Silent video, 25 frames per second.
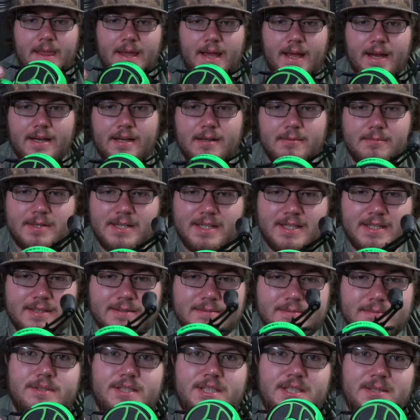And I
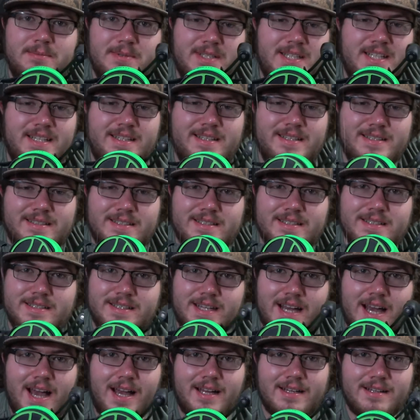mean, to me, this is
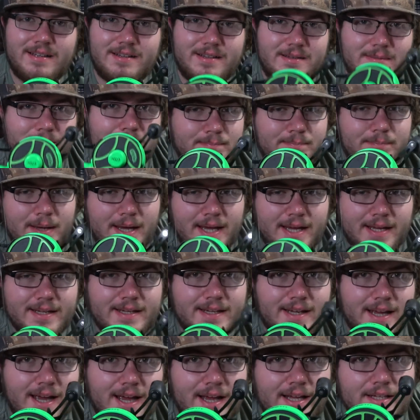kind of the bait
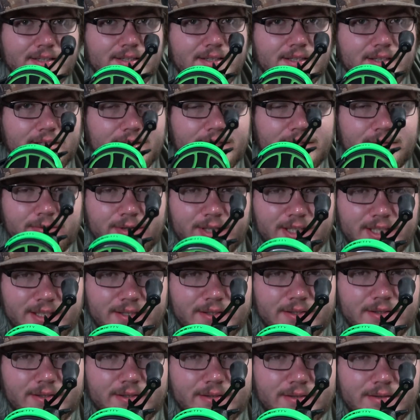casting
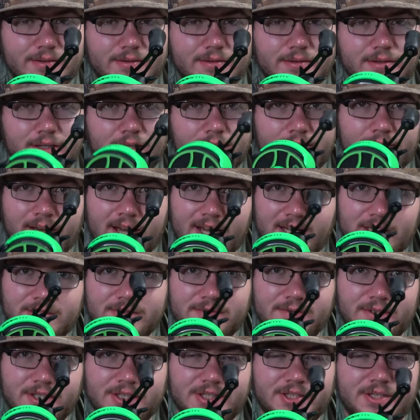reel of ice
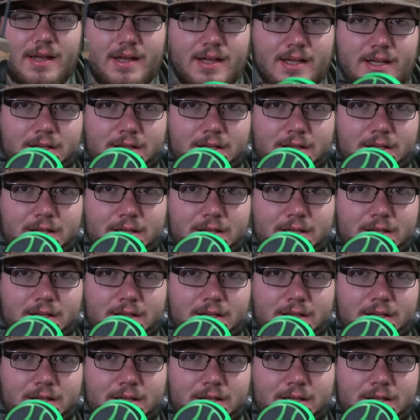fishing.